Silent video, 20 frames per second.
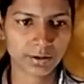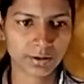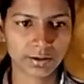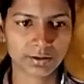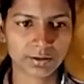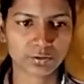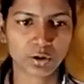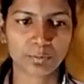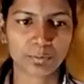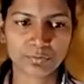
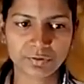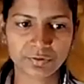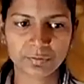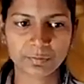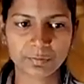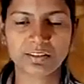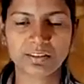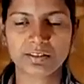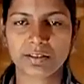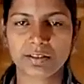Yes, option
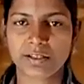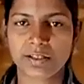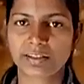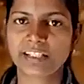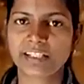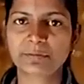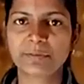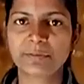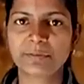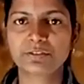B is correct.
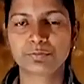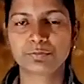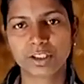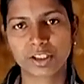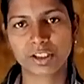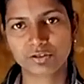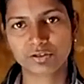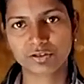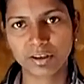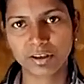That means we
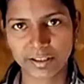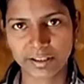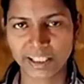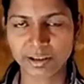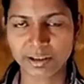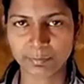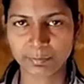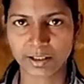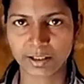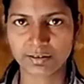are on the right
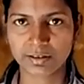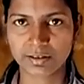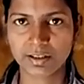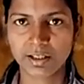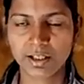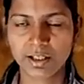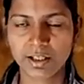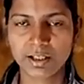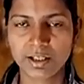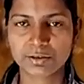path.
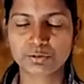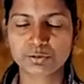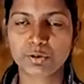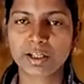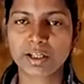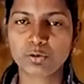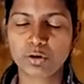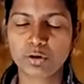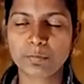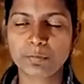So
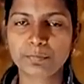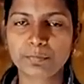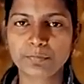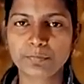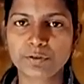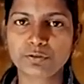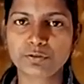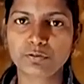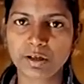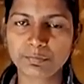I hope
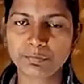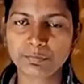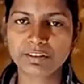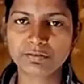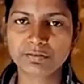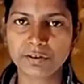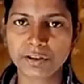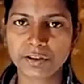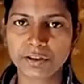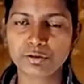you love this
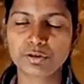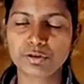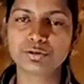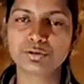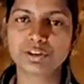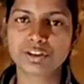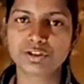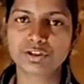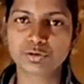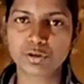video, you
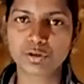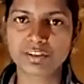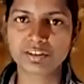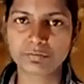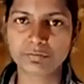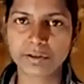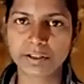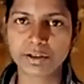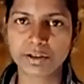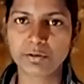enjoy this
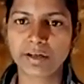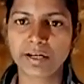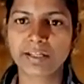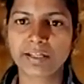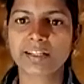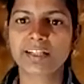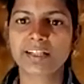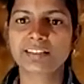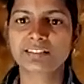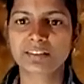video,
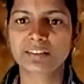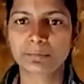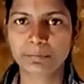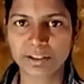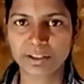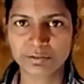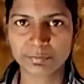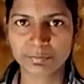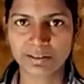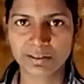and gain some
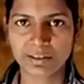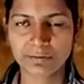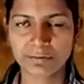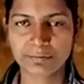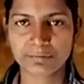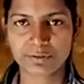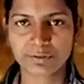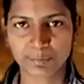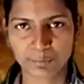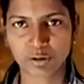
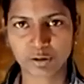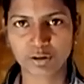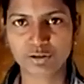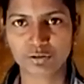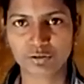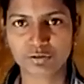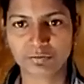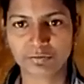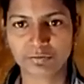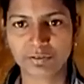perspective, some knowledge
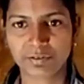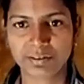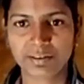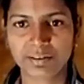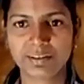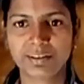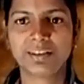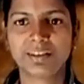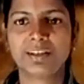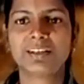of the topic.
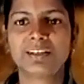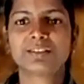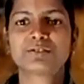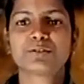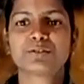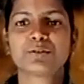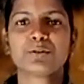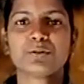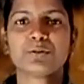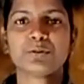
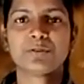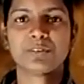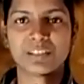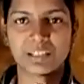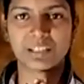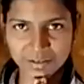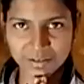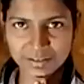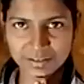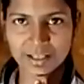So,
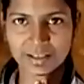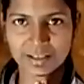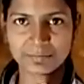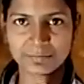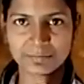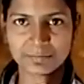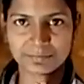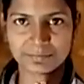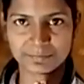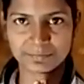namaskaram.
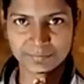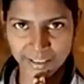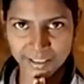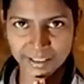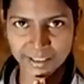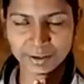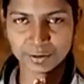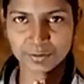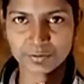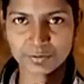
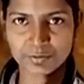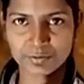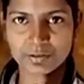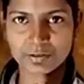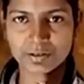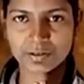Thank you.